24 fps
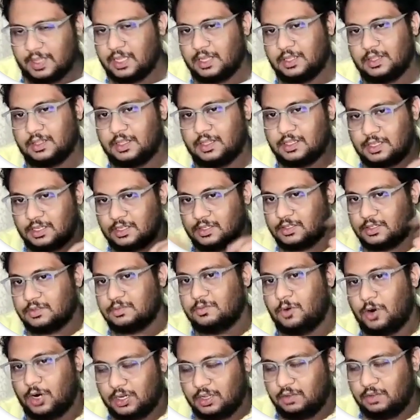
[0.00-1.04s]
I think this is
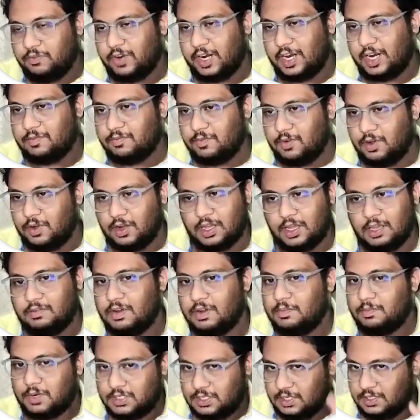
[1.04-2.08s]
what the framework
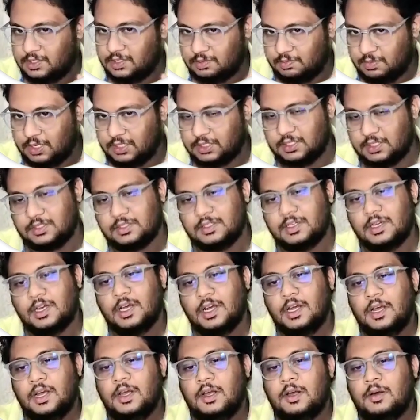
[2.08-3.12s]
even Prasad sir mentions,
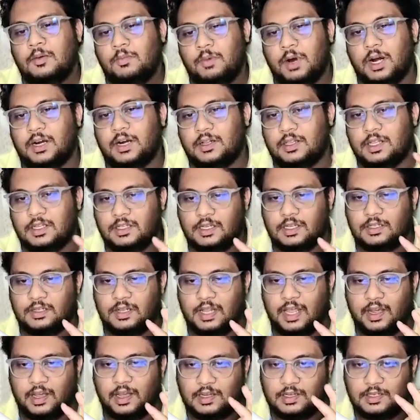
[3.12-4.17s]
but this is
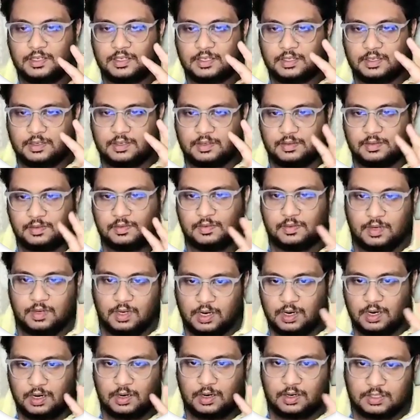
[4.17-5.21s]
like a
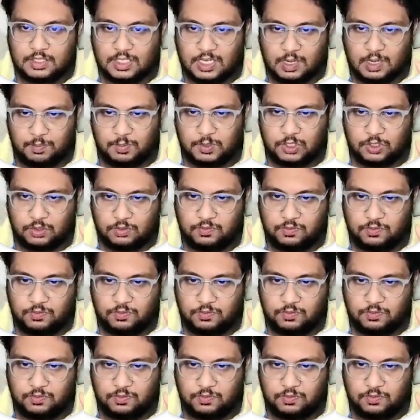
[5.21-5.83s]
steps to